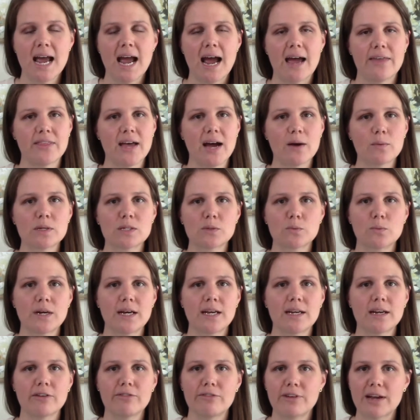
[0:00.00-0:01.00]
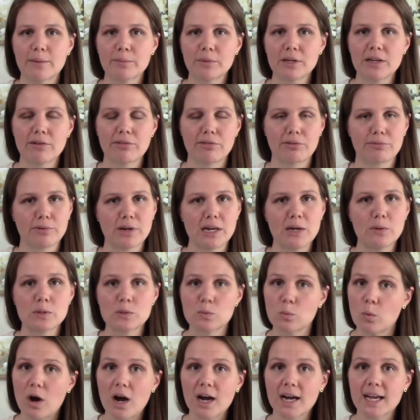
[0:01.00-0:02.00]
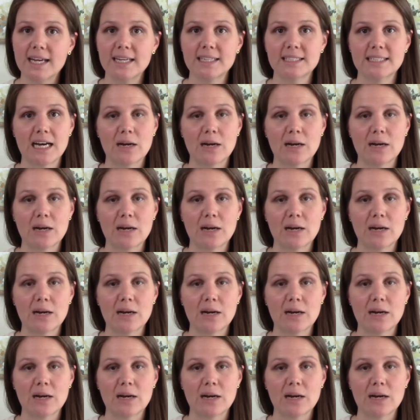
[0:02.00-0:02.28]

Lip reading: and that was when a family of three was walking